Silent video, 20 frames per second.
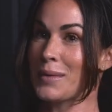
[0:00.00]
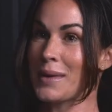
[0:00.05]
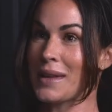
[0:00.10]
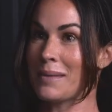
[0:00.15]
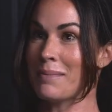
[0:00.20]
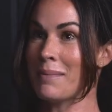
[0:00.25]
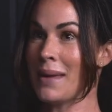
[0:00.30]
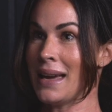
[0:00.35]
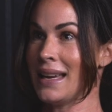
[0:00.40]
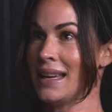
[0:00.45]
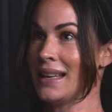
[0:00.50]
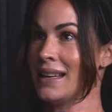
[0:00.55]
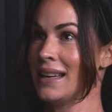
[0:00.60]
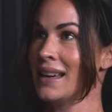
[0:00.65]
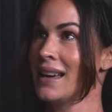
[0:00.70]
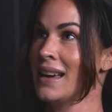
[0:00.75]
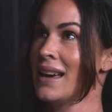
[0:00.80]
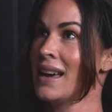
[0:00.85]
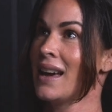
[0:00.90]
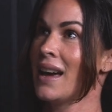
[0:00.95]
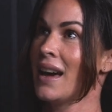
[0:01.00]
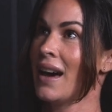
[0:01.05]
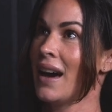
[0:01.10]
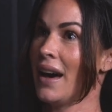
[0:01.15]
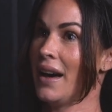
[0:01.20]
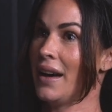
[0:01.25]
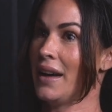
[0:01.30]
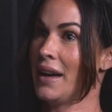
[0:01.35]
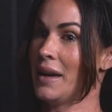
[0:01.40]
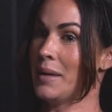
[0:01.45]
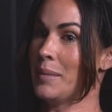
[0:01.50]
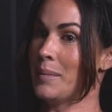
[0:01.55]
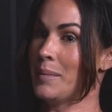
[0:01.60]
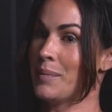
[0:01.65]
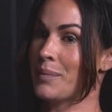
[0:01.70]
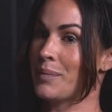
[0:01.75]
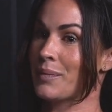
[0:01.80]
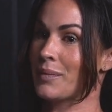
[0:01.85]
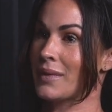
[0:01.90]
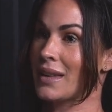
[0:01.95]
with men,
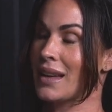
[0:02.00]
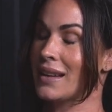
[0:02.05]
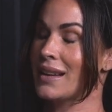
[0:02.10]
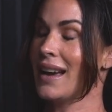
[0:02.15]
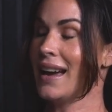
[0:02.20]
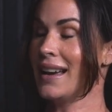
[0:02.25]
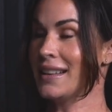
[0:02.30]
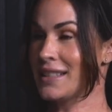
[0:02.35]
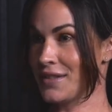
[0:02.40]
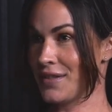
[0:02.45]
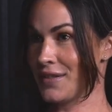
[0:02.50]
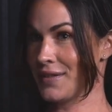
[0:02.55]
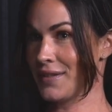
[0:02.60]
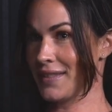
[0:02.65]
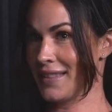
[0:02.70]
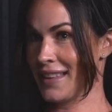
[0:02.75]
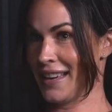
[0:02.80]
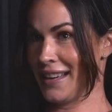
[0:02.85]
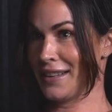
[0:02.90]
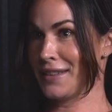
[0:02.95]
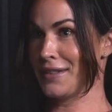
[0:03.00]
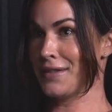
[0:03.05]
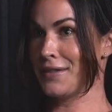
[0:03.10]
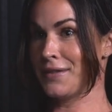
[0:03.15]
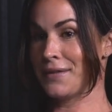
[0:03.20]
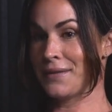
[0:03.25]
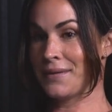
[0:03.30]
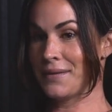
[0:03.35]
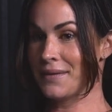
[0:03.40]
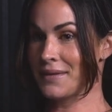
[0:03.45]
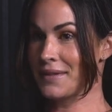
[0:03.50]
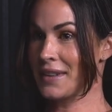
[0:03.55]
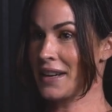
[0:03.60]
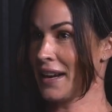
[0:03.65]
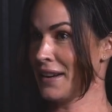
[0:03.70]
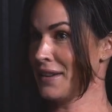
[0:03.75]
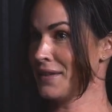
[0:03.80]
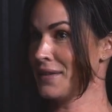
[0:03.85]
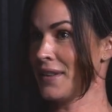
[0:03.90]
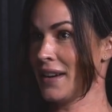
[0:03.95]
it's like
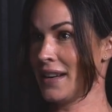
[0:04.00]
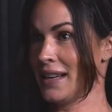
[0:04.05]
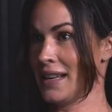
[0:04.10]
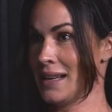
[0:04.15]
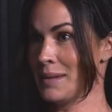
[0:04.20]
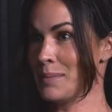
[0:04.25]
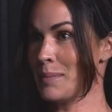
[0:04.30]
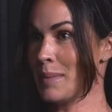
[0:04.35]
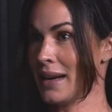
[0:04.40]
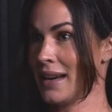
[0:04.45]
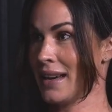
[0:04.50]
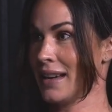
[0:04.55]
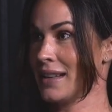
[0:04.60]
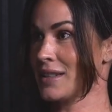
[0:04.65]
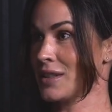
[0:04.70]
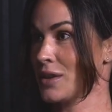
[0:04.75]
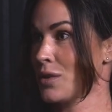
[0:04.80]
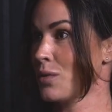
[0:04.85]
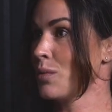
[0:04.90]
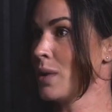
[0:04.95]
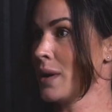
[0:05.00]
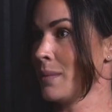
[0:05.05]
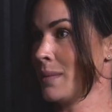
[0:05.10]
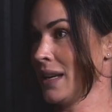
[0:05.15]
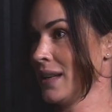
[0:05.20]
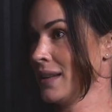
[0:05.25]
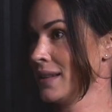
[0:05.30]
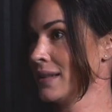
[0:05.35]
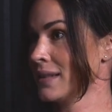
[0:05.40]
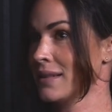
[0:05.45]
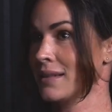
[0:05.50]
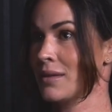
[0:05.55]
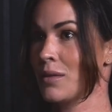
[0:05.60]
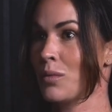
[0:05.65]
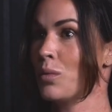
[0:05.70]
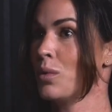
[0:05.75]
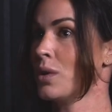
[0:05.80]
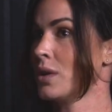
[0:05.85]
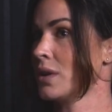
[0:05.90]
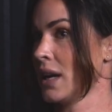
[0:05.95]
kind of funny, but so women
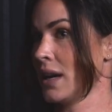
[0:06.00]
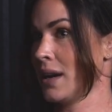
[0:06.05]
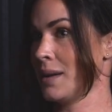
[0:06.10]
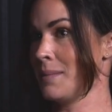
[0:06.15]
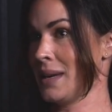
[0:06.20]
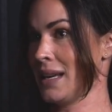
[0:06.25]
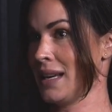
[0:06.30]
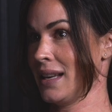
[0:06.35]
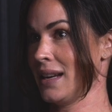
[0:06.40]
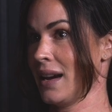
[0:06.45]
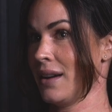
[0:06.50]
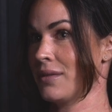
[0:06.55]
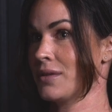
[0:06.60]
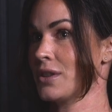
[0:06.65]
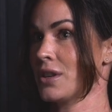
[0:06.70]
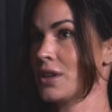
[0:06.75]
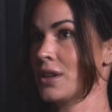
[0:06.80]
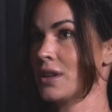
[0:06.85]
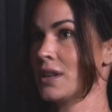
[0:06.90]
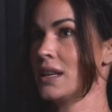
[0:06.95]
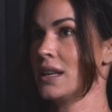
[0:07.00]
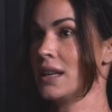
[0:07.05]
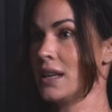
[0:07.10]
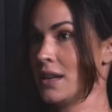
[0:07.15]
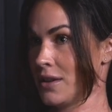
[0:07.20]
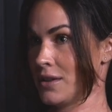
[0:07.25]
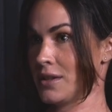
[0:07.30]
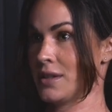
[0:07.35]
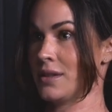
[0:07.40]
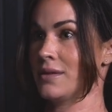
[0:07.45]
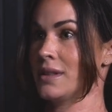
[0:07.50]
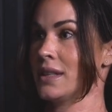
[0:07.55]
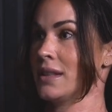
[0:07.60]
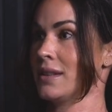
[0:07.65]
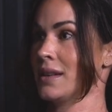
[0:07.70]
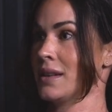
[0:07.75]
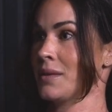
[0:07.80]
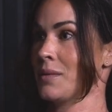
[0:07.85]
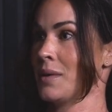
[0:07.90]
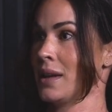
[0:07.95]
will come in after years of
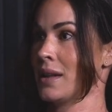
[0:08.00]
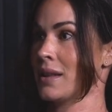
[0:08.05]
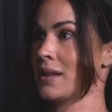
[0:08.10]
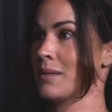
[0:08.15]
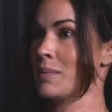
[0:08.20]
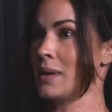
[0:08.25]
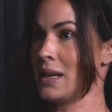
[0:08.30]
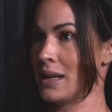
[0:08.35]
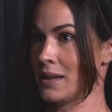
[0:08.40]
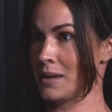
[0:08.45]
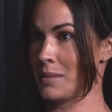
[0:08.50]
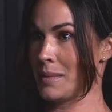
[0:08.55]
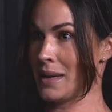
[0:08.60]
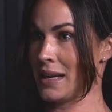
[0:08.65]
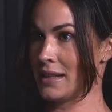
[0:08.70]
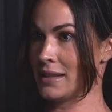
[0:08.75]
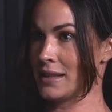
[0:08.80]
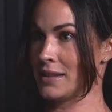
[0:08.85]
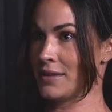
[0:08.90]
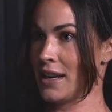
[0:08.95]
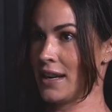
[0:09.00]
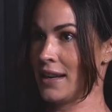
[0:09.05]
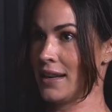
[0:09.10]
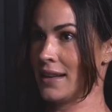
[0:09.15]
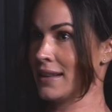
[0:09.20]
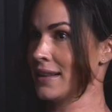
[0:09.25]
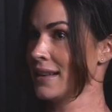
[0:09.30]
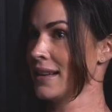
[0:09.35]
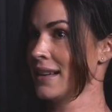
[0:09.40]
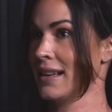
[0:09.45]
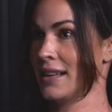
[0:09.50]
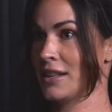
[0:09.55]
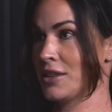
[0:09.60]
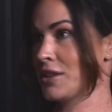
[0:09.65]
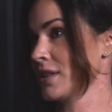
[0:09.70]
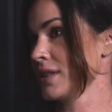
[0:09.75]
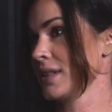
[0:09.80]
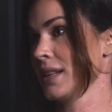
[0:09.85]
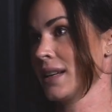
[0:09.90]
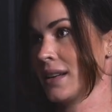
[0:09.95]
dealing with peeing their pants, right? It's
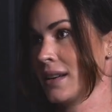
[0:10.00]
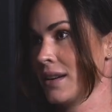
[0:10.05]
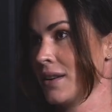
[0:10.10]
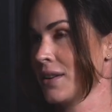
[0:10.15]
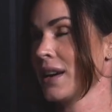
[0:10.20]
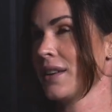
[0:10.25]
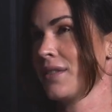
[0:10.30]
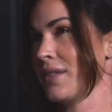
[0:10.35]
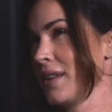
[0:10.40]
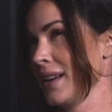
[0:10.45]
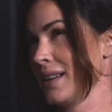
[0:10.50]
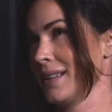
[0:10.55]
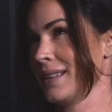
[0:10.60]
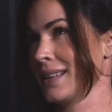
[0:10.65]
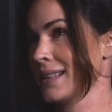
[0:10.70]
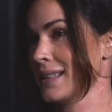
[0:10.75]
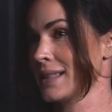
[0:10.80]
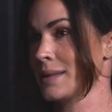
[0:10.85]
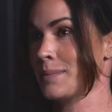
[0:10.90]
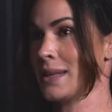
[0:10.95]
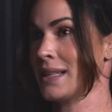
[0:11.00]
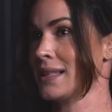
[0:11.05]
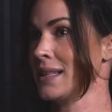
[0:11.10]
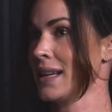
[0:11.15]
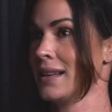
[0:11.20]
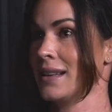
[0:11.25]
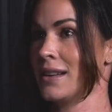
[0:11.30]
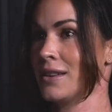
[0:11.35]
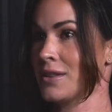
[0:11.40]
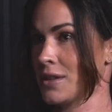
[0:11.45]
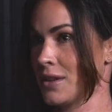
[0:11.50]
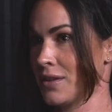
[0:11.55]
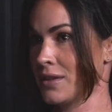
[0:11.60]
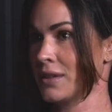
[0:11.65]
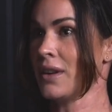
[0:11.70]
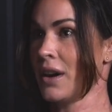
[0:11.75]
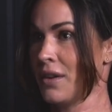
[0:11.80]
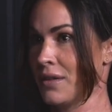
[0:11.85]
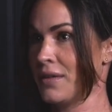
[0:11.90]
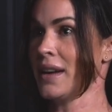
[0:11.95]
just like, okay, fine. Like it's been 10 years. I'll
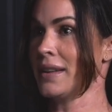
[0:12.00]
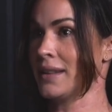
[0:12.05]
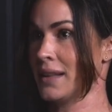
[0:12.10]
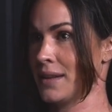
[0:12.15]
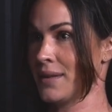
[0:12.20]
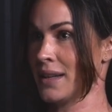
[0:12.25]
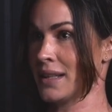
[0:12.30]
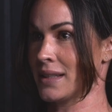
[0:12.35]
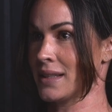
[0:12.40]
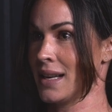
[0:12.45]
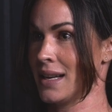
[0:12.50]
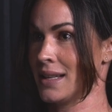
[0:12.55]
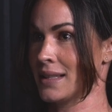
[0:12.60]
finally fix it.